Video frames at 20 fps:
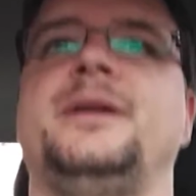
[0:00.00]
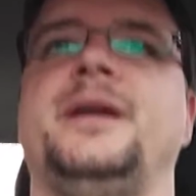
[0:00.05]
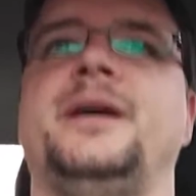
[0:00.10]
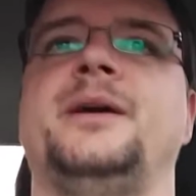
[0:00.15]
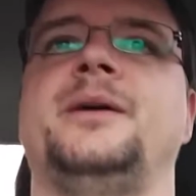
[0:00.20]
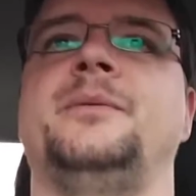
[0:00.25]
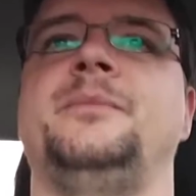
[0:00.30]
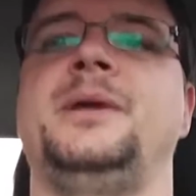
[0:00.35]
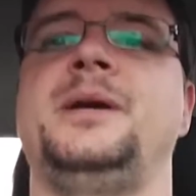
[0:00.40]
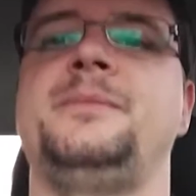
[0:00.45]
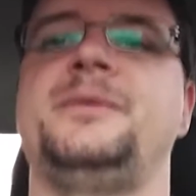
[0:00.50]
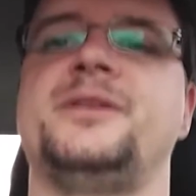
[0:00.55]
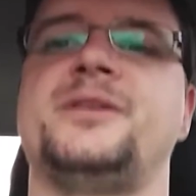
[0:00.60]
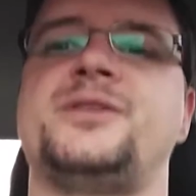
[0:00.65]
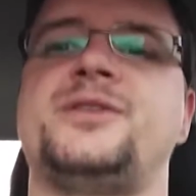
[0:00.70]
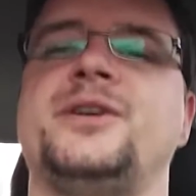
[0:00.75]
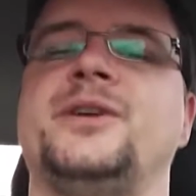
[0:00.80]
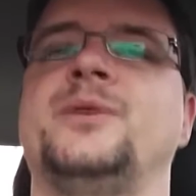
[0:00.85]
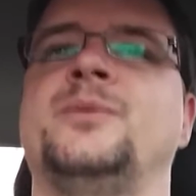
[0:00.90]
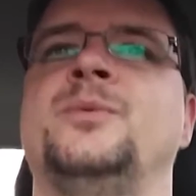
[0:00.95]
Yeah, maybe the
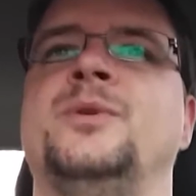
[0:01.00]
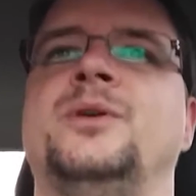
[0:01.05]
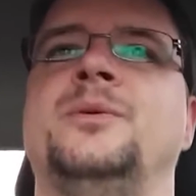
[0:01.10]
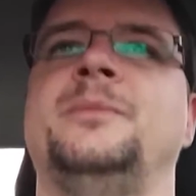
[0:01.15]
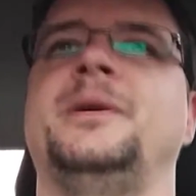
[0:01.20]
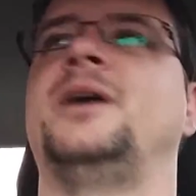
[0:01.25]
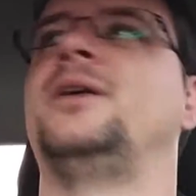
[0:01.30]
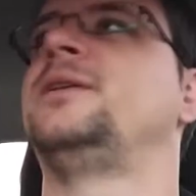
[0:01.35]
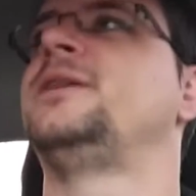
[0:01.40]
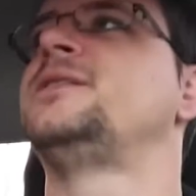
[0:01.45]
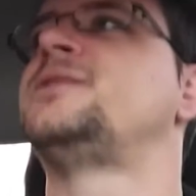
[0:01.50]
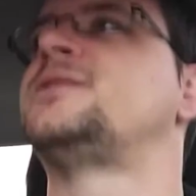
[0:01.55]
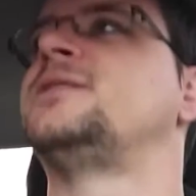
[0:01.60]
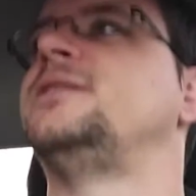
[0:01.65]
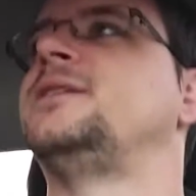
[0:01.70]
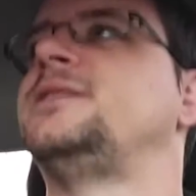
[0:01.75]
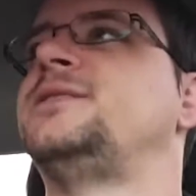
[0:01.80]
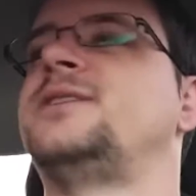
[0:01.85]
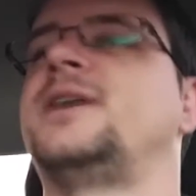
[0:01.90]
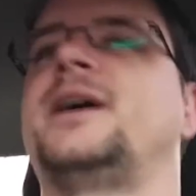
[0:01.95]
steering wheel mount
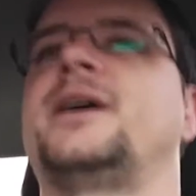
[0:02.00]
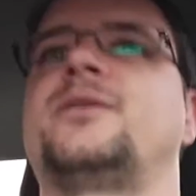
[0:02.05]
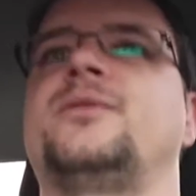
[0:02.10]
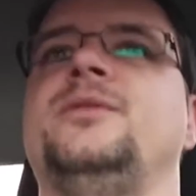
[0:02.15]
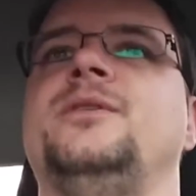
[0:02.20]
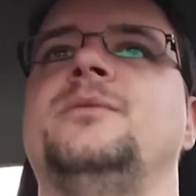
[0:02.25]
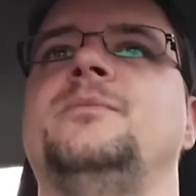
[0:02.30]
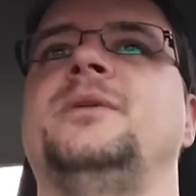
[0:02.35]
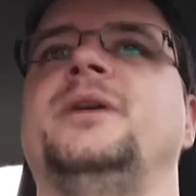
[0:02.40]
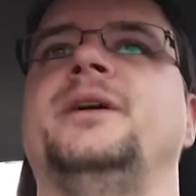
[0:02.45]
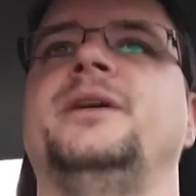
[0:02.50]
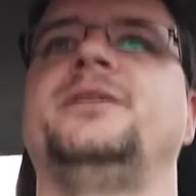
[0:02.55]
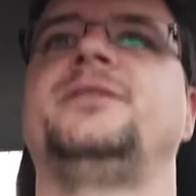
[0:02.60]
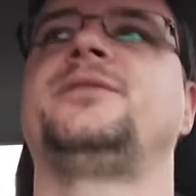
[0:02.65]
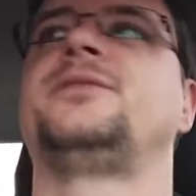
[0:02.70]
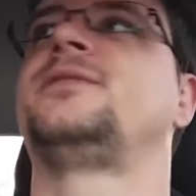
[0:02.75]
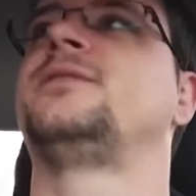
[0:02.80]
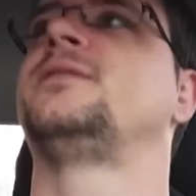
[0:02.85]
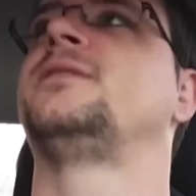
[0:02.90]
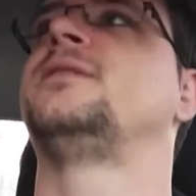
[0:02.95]
isn't exactly the
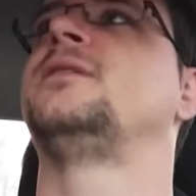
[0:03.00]
best.